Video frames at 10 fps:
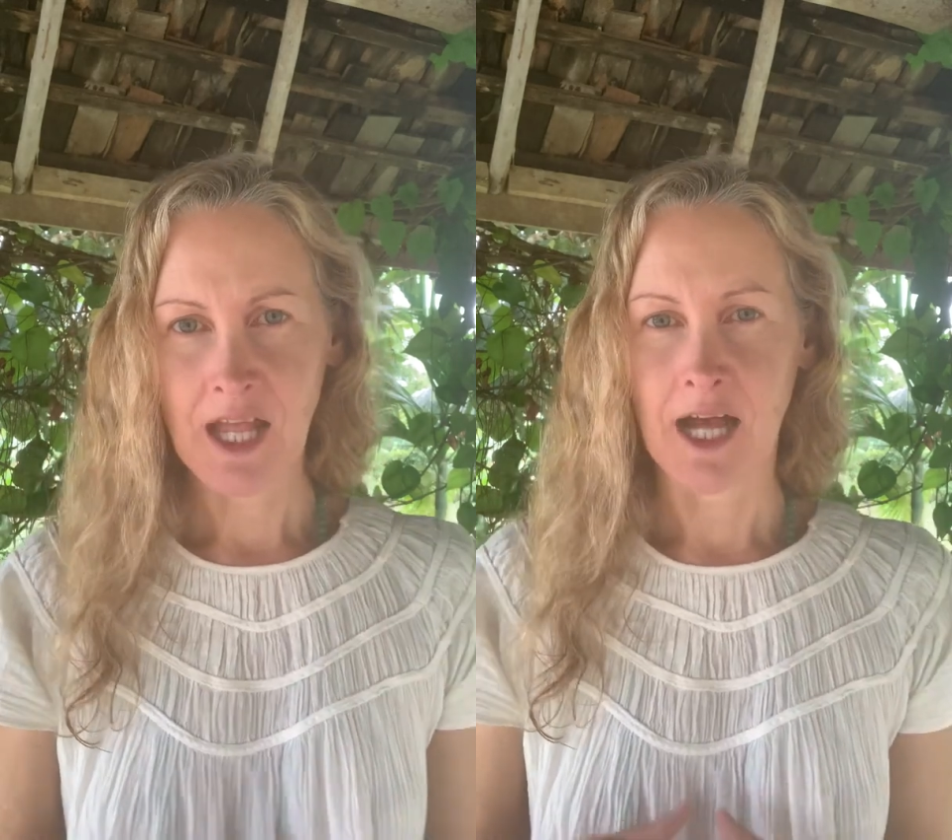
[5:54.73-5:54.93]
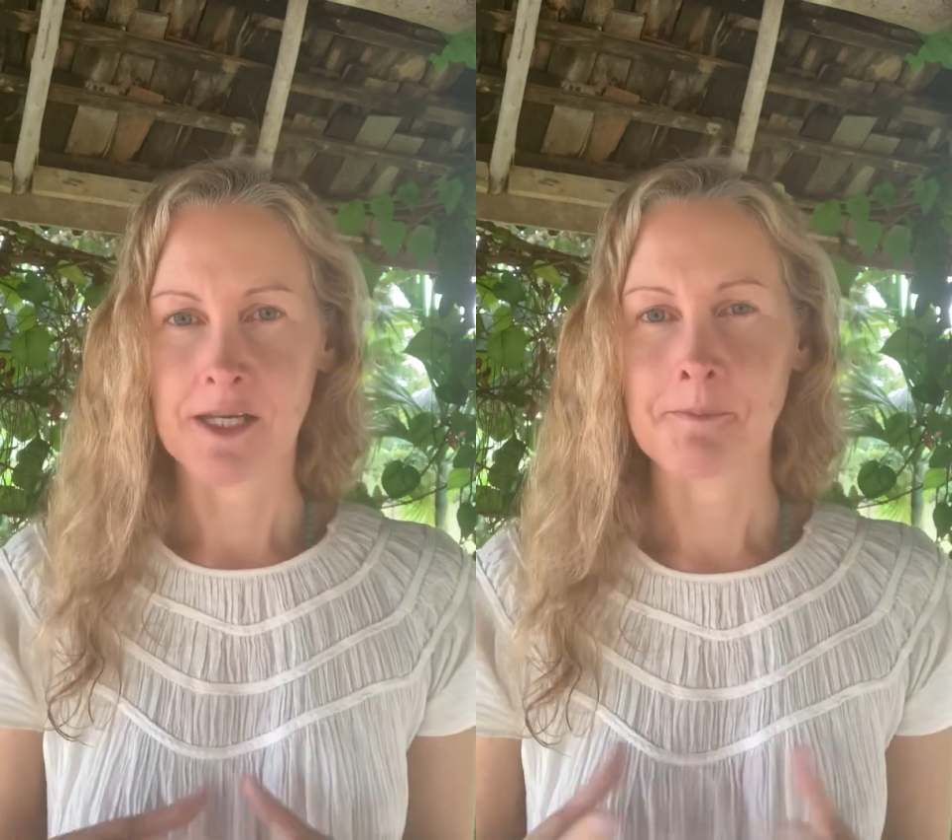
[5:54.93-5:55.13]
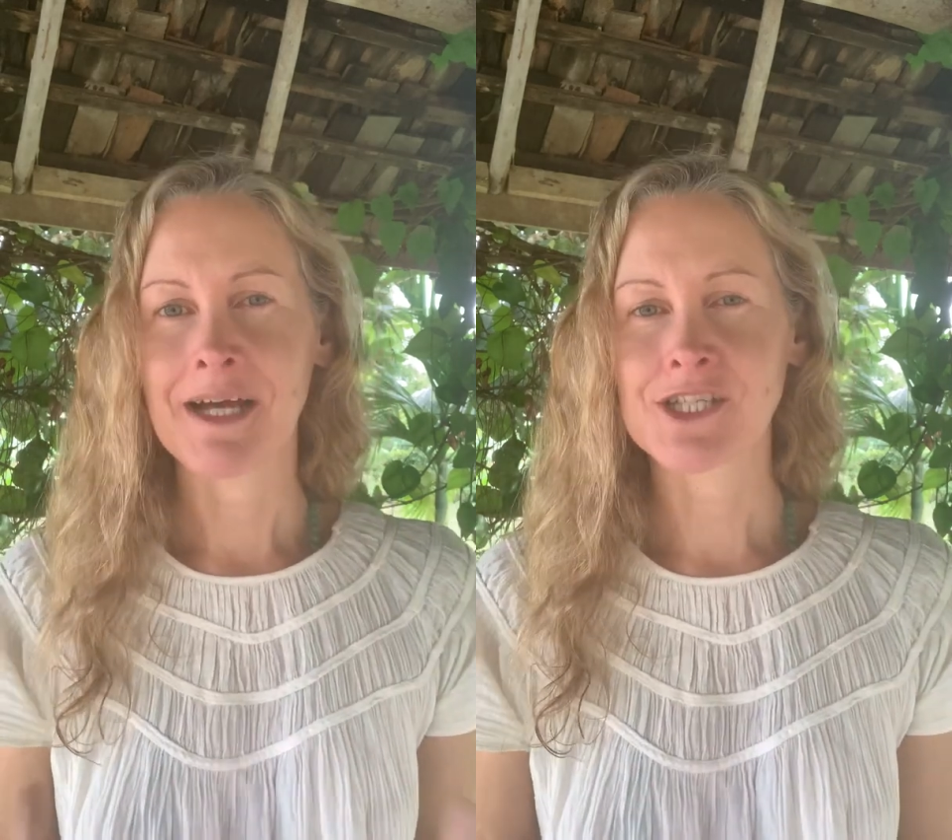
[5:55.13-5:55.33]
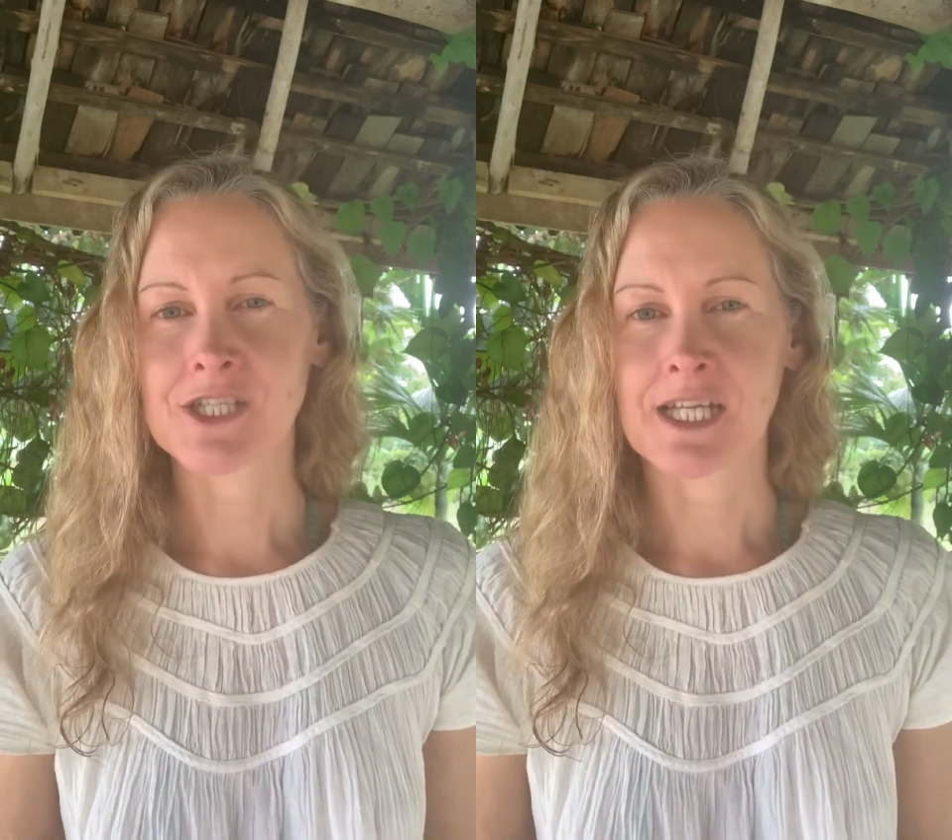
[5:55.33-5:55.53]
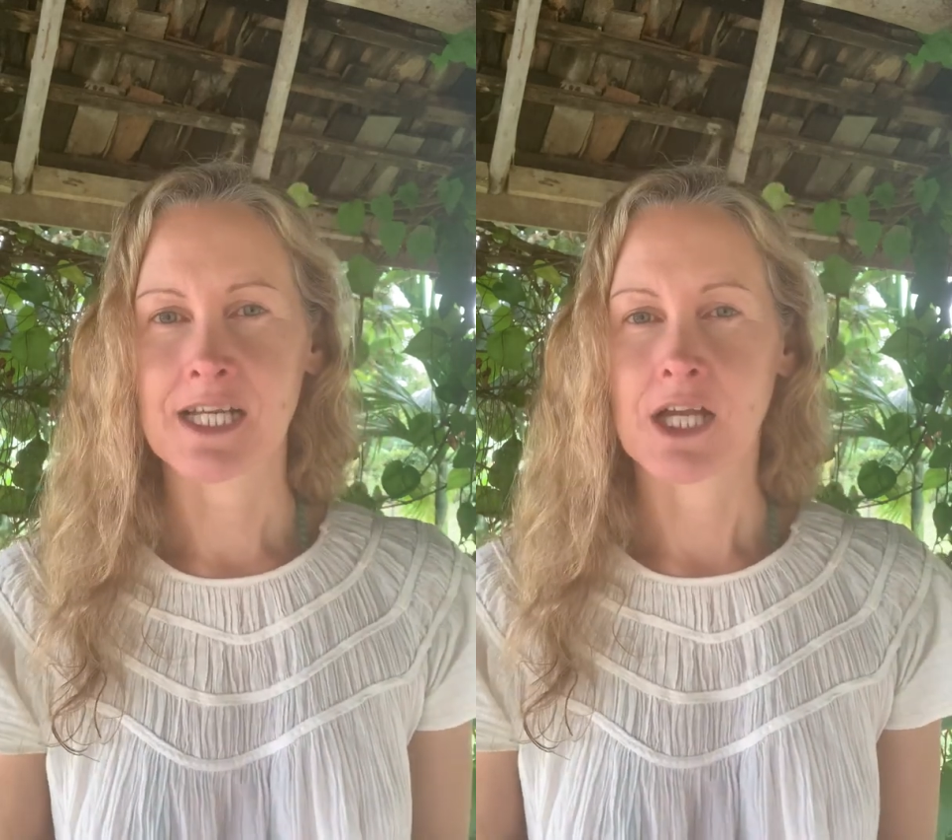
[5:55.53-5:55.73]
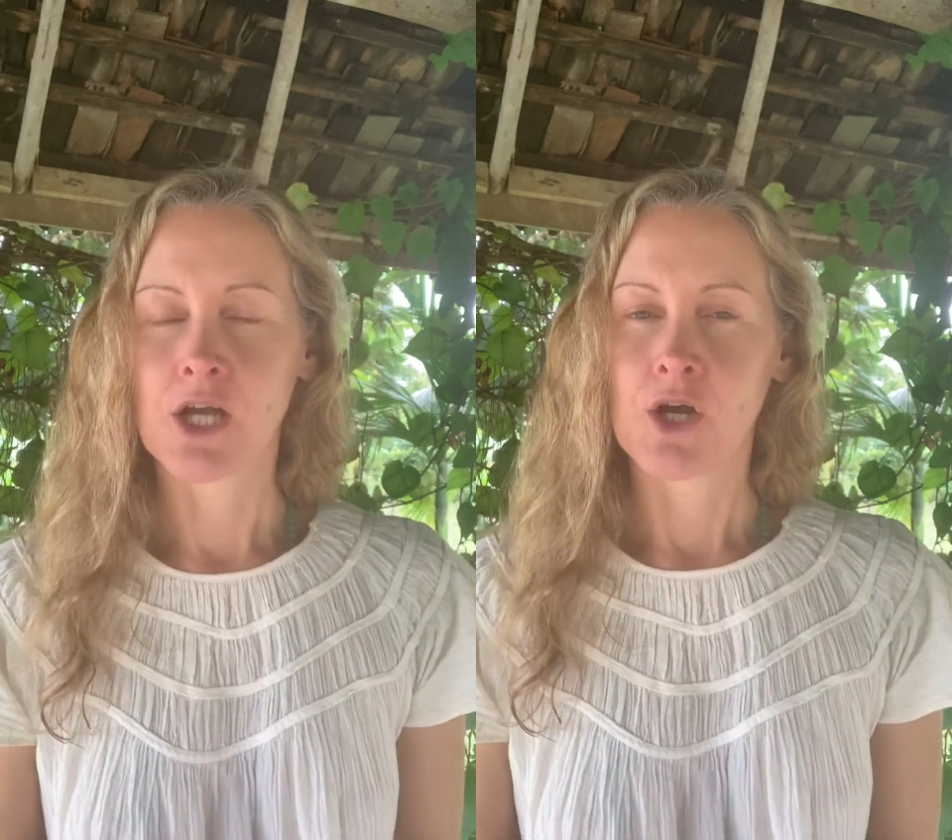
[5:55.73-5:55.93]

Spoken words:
and imagining,